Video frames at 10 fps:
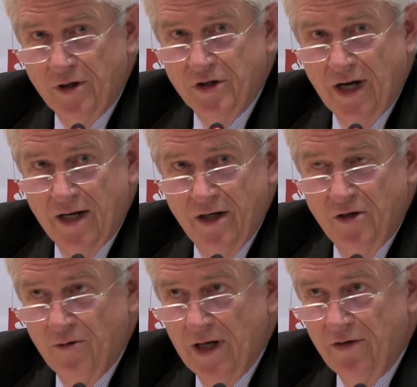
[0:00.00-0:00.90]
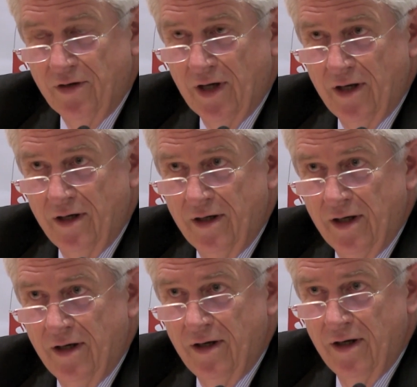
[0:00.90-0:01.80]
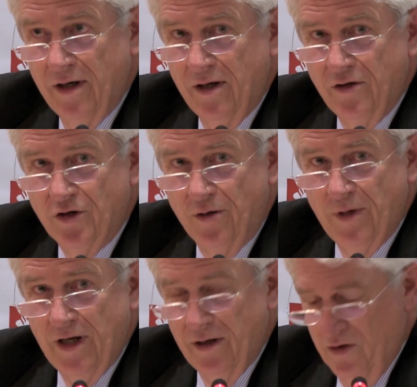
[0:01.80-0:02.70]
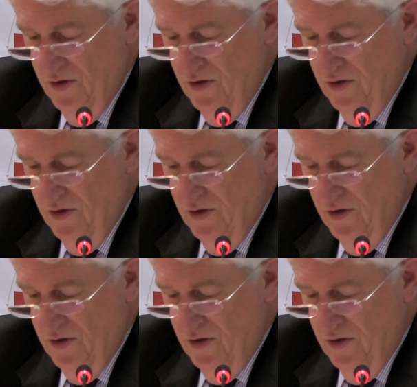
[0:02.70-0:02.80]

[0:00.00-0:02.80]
what China, US, and Germany are